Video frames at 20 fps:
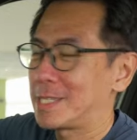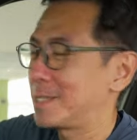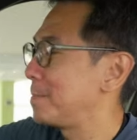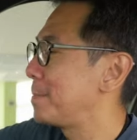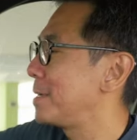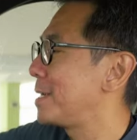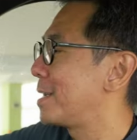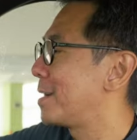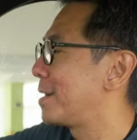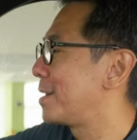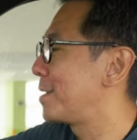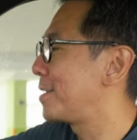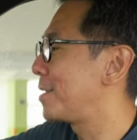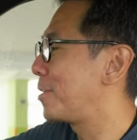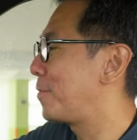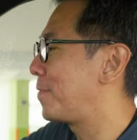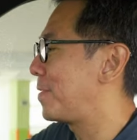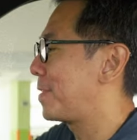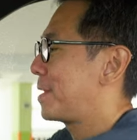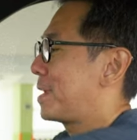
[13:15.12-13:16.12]
a bit hard
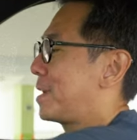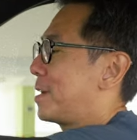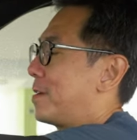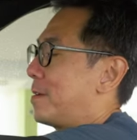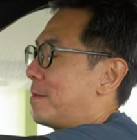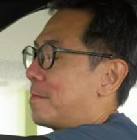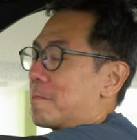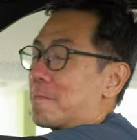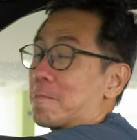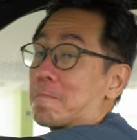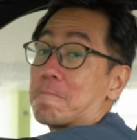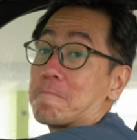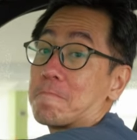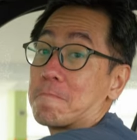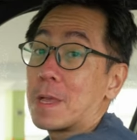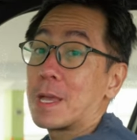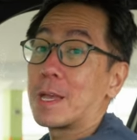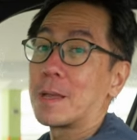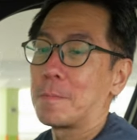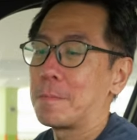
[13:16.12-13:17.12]
over there.
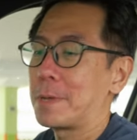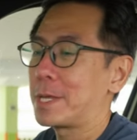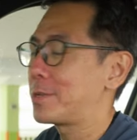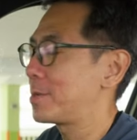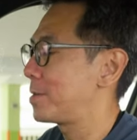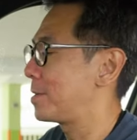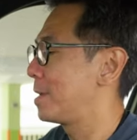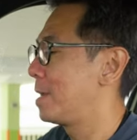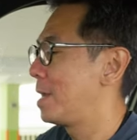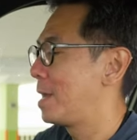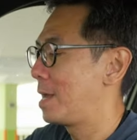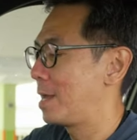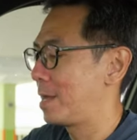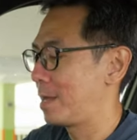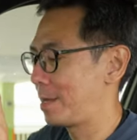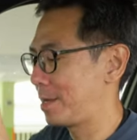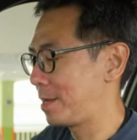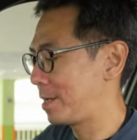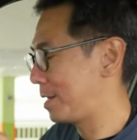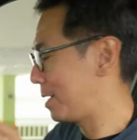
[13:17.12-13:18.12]
Ah, better.
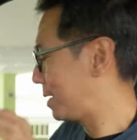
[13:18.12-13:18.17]
Uh,